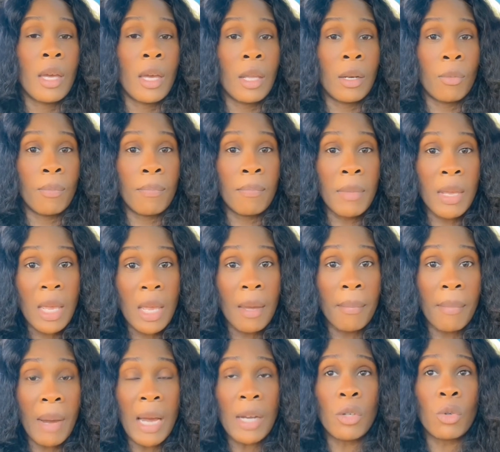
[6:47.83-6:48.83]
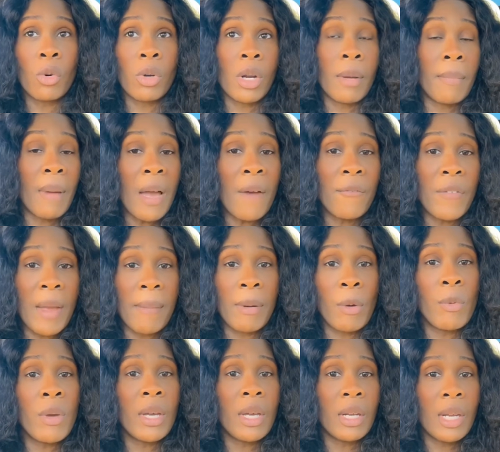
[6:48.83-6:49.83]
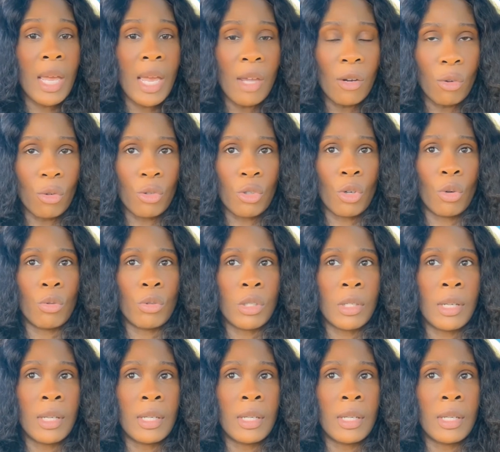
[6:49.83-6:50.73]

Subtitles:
And me and my daughter and my family, we can handle Chosen.